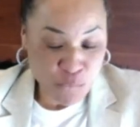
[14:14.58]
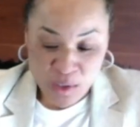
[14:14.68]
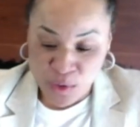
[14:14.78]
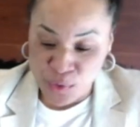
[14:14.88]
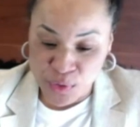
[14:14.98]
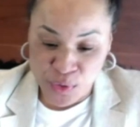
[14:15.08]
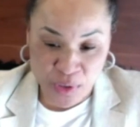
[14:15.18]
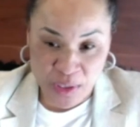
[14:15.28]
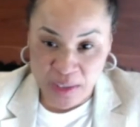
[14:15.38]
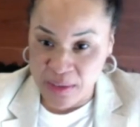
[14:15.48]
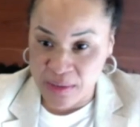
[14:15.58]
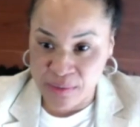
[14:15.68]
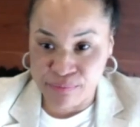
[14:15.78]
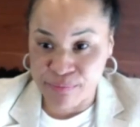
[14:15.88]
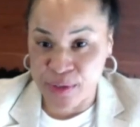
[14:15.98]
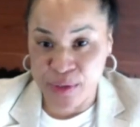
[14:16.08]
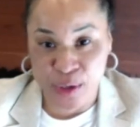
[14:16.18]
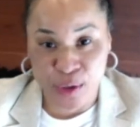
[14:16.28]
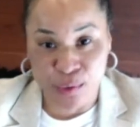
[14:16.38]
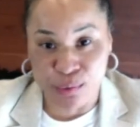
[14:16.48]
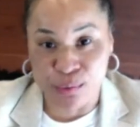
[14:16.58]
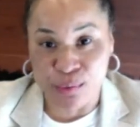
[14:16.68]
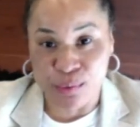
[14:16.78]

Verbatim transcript: you you didn't you know